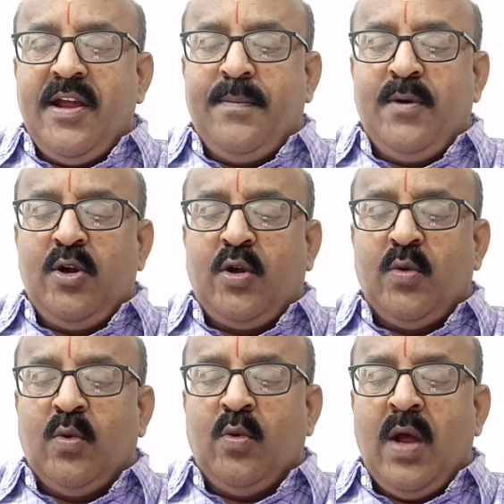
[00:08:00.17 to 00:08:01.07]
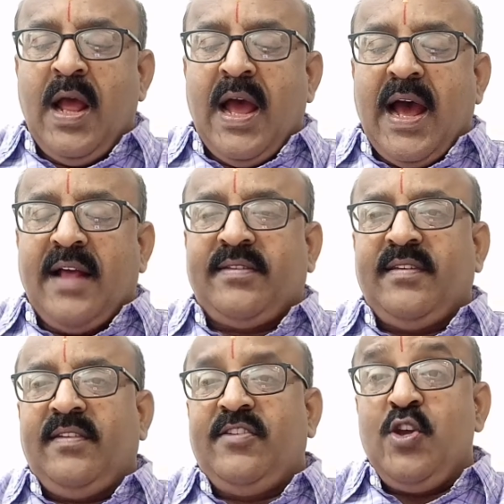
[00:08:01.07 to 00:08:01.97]
able to
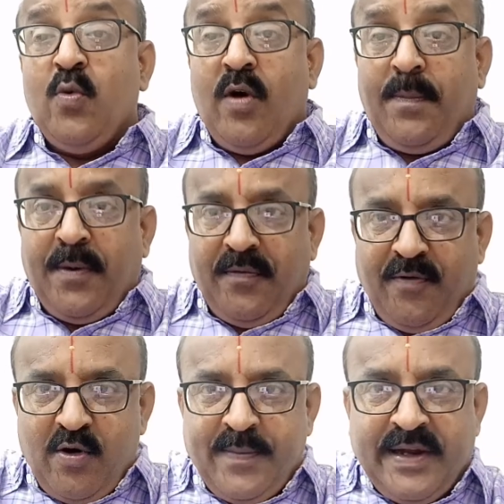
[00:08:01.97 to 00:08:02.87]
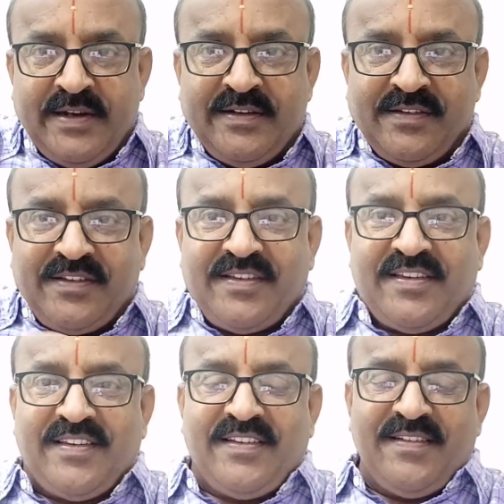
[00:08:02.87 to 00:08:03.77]
assess your
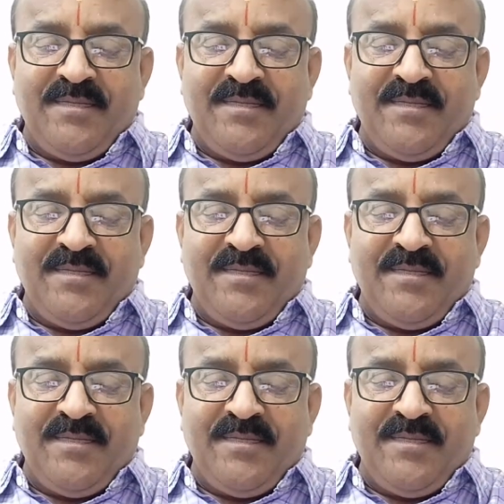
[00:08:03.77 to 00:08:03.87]
performance.